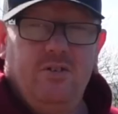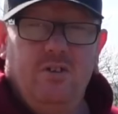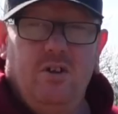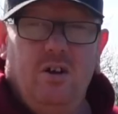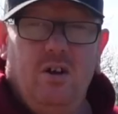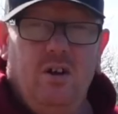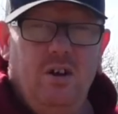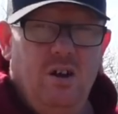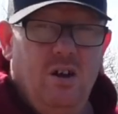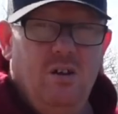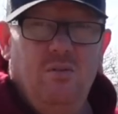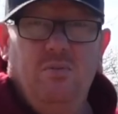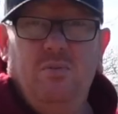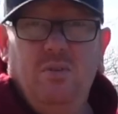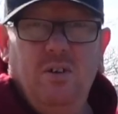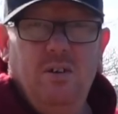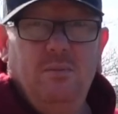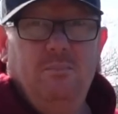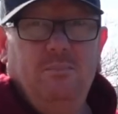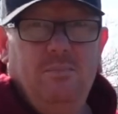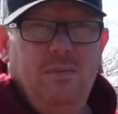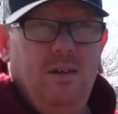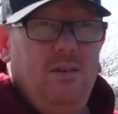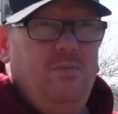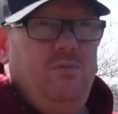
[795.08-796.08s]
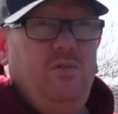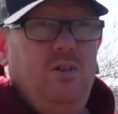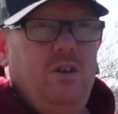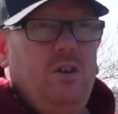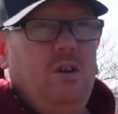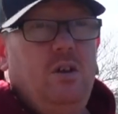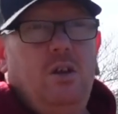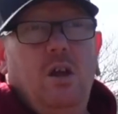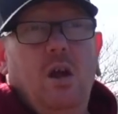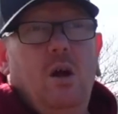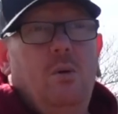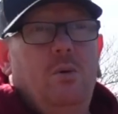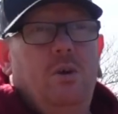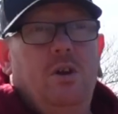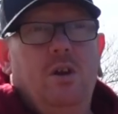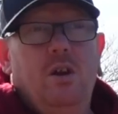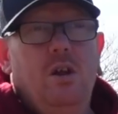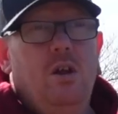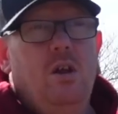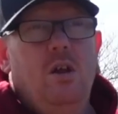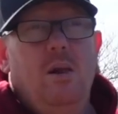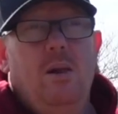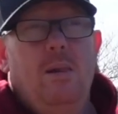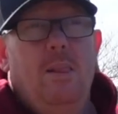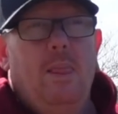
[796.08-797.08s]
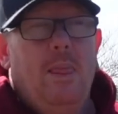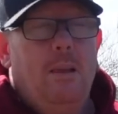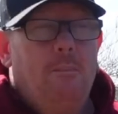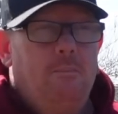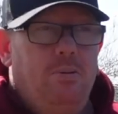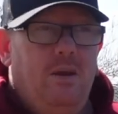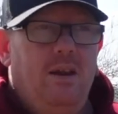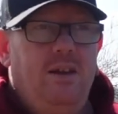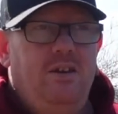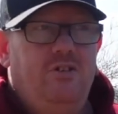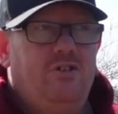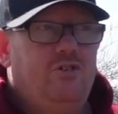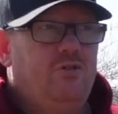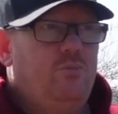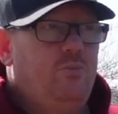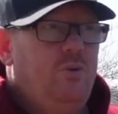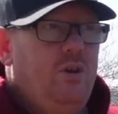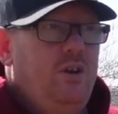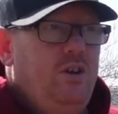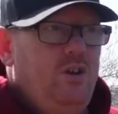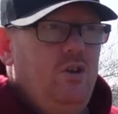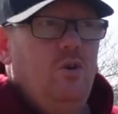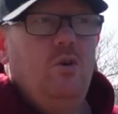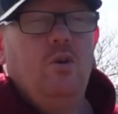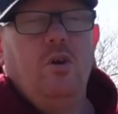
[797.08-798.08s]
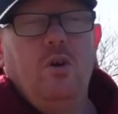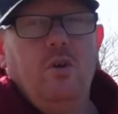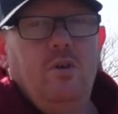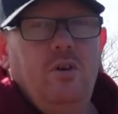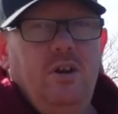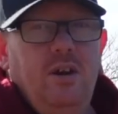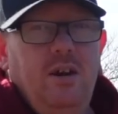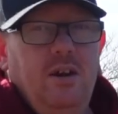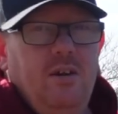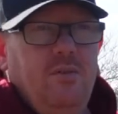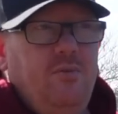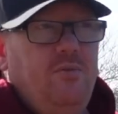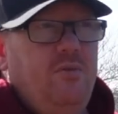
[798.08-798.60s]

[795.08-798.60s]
scenario for if you're going places where you're going to need a